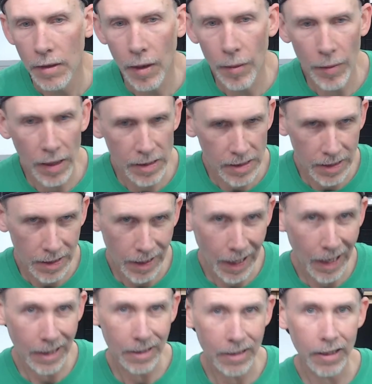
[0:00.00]
I'm not seeing
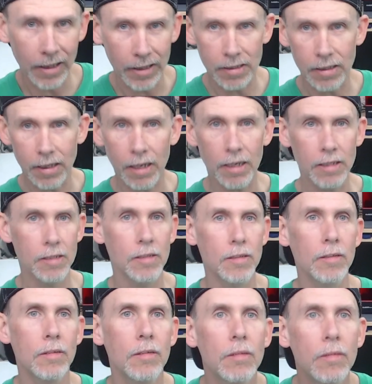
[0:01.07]
any tickets, guys,
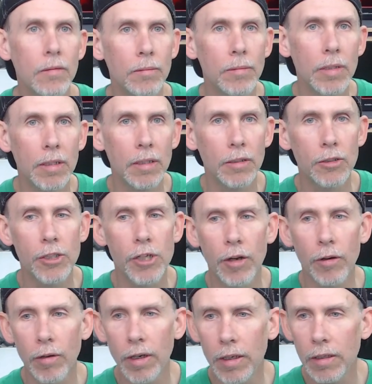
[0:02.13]

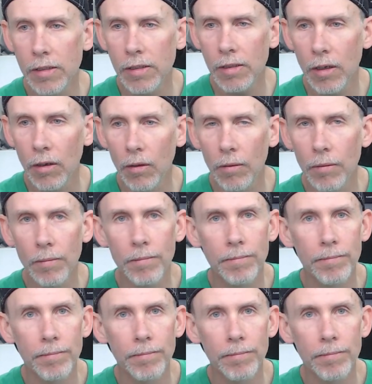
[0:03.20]
generated. So,